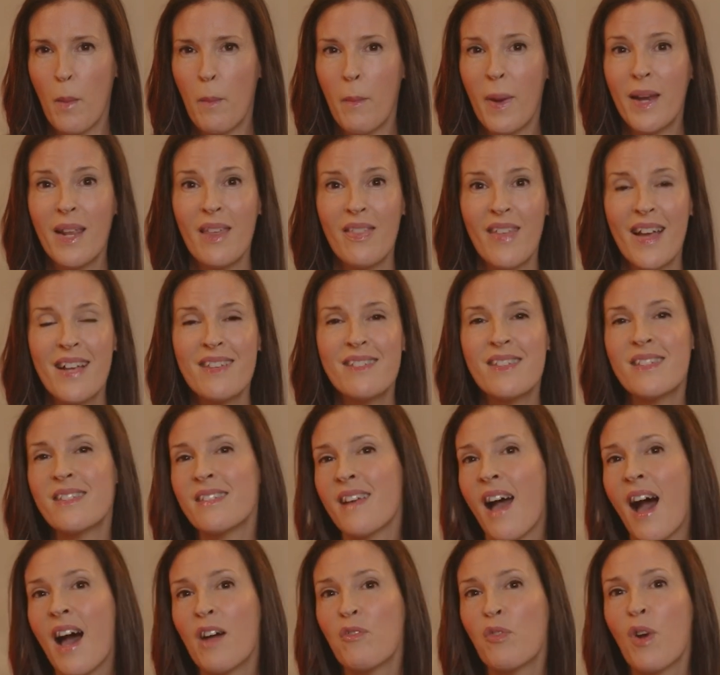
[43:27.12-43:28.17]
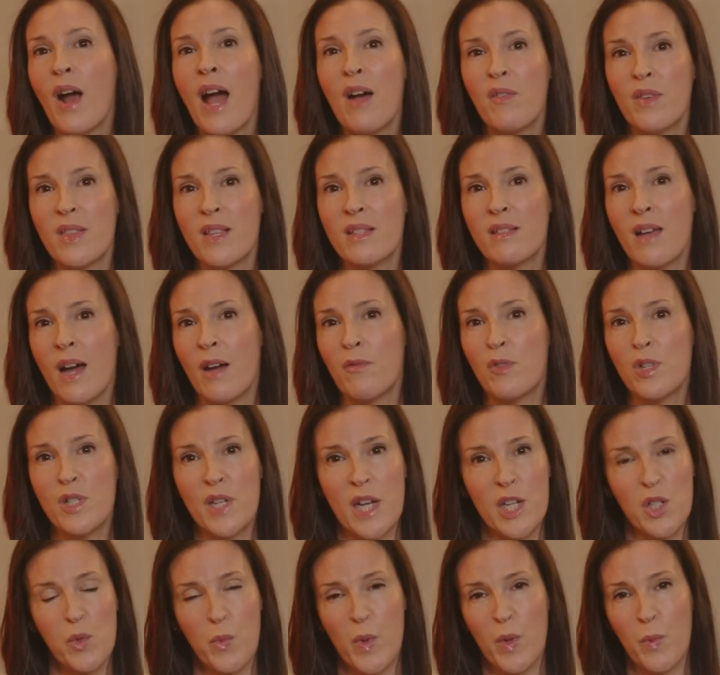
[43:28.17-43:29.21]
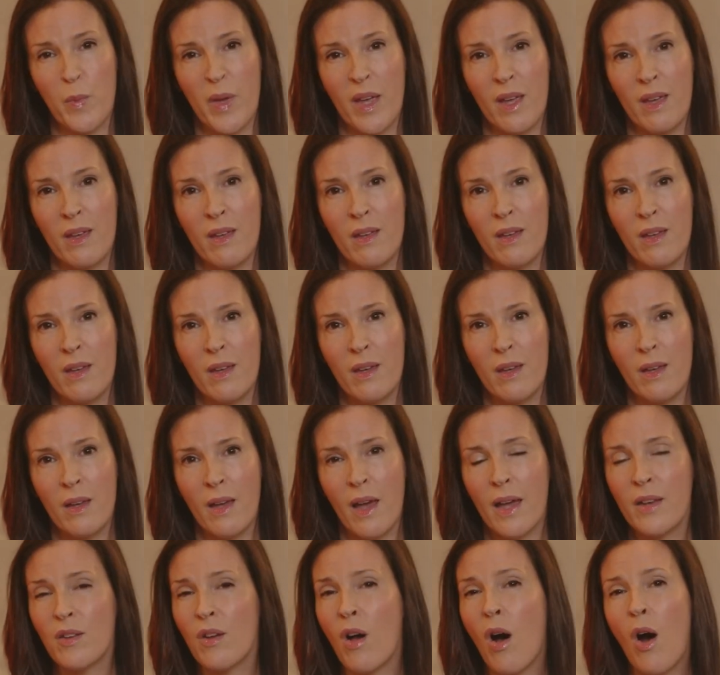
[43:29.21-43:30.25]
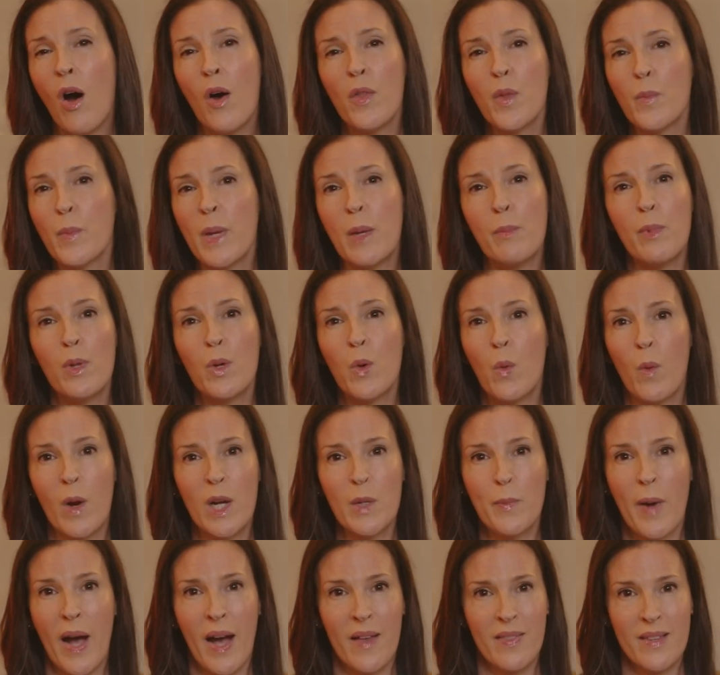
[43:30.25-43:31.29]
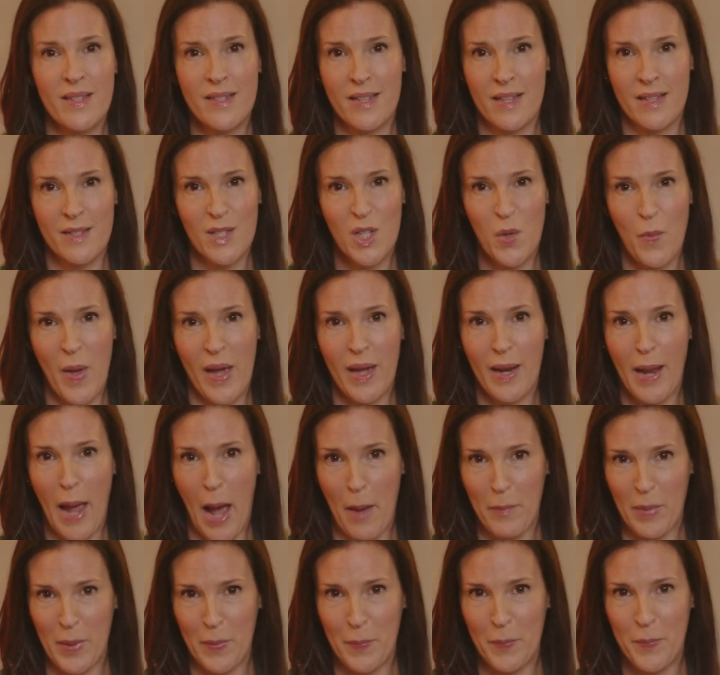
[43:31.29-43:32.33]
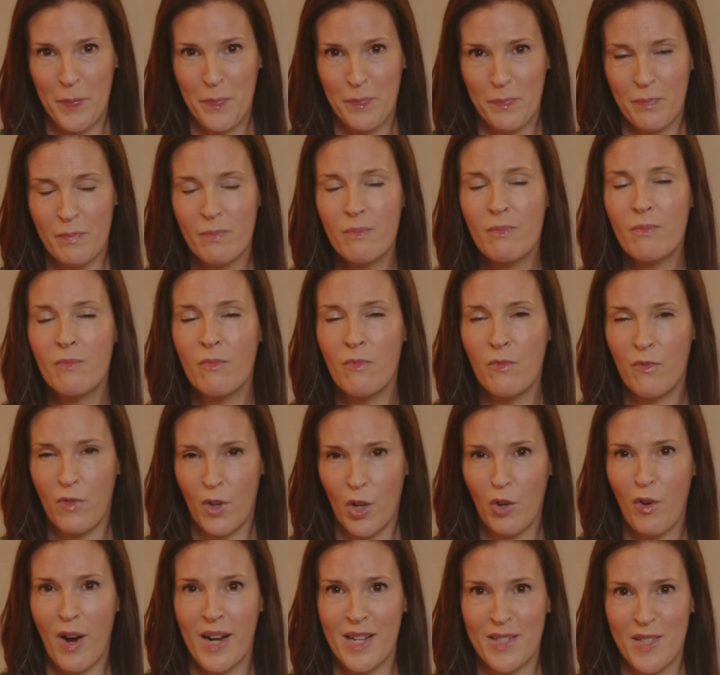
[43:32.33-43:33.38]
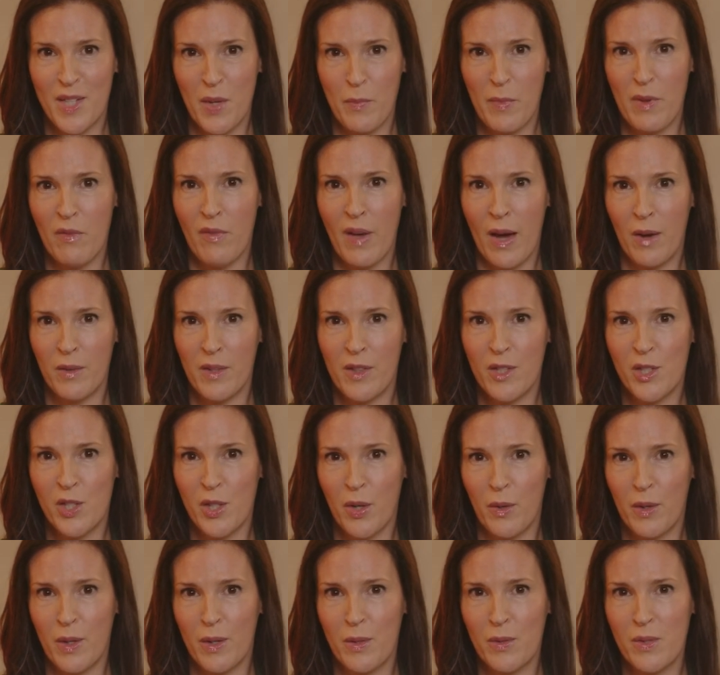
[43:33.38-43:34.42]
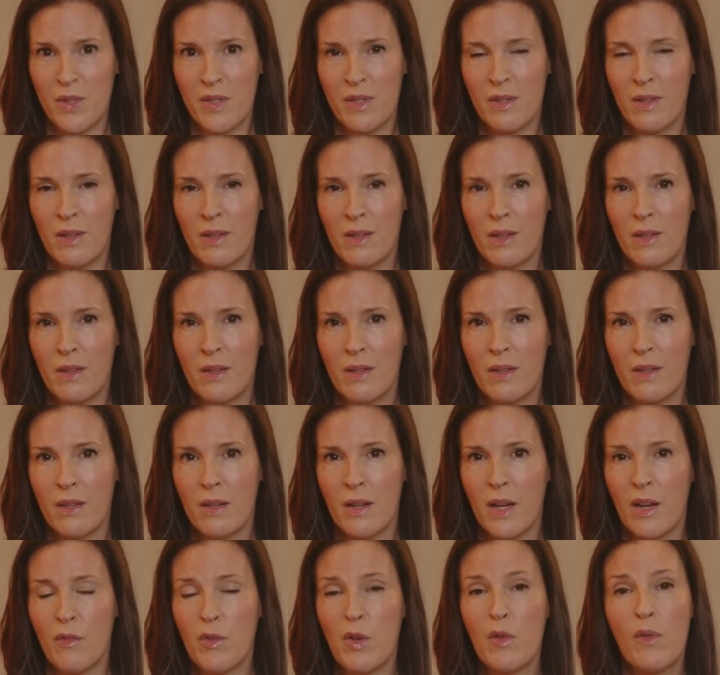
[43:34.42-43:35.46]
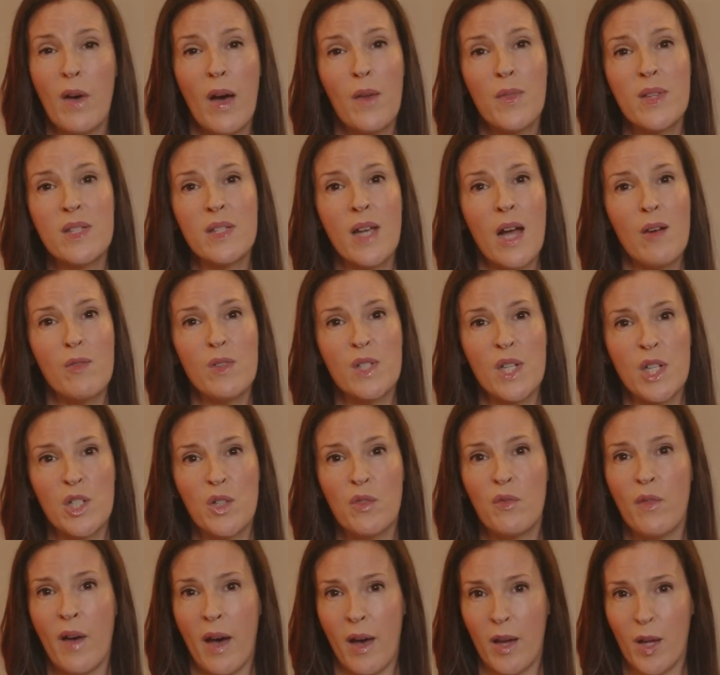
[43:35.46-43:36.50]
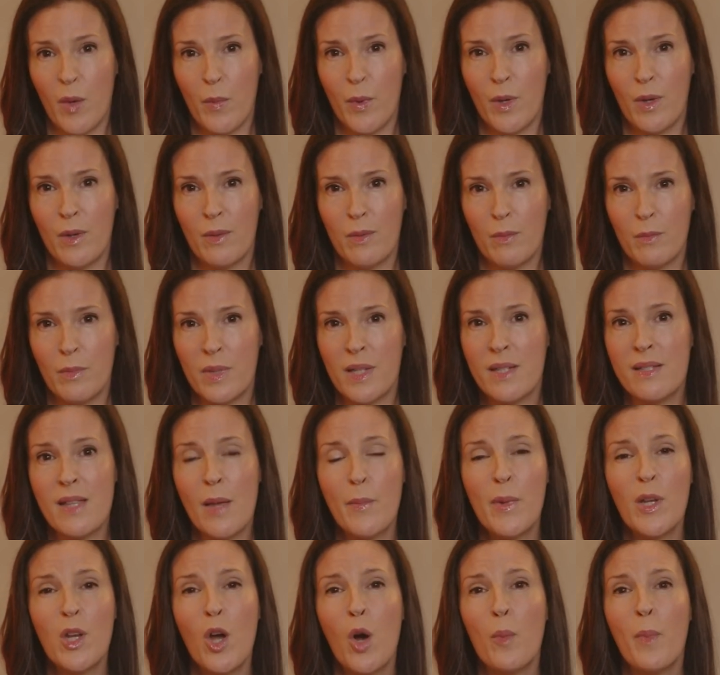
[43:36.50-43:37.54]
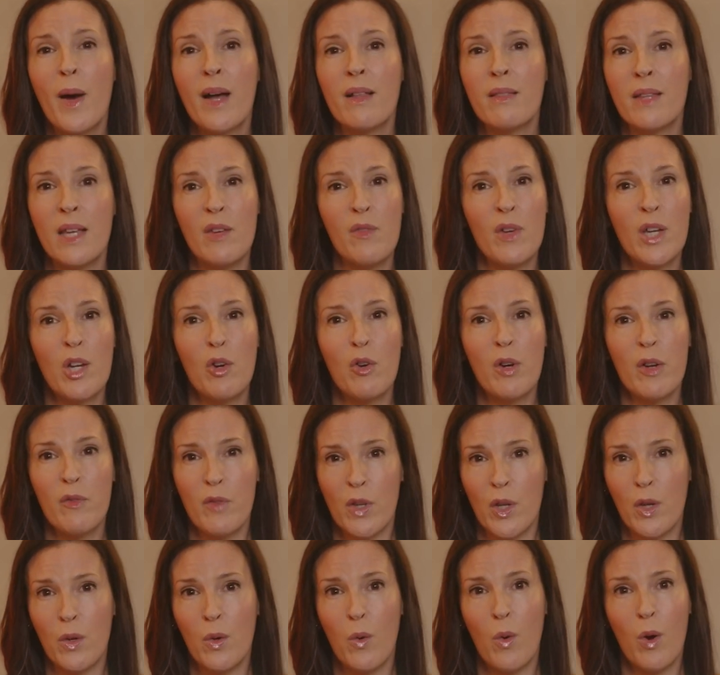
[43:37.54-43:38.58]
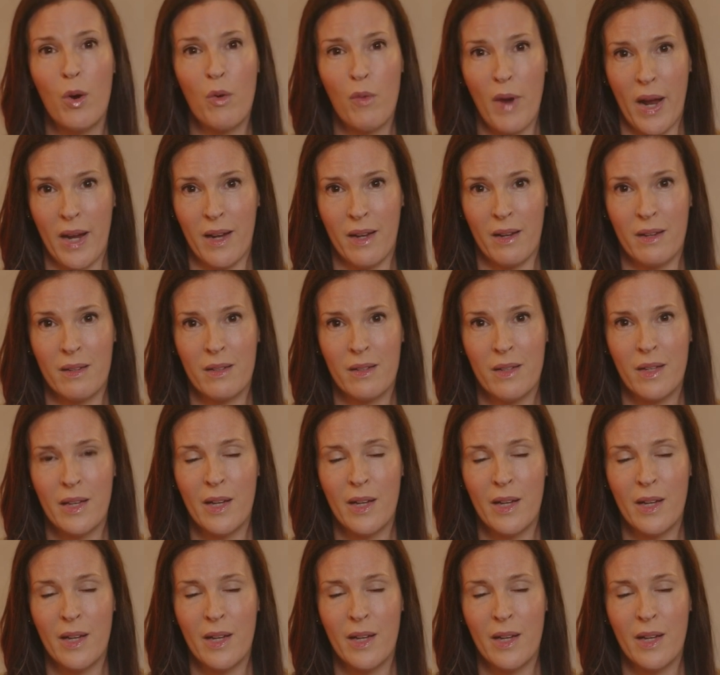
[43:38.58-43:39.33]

Many thanks to Scott for having this conversation with me, and to all the people who worked behind the scenes to make it happen. Full credits can be found in the show notes. If you found this conversation valuable, please let me know by leaving a review or rating,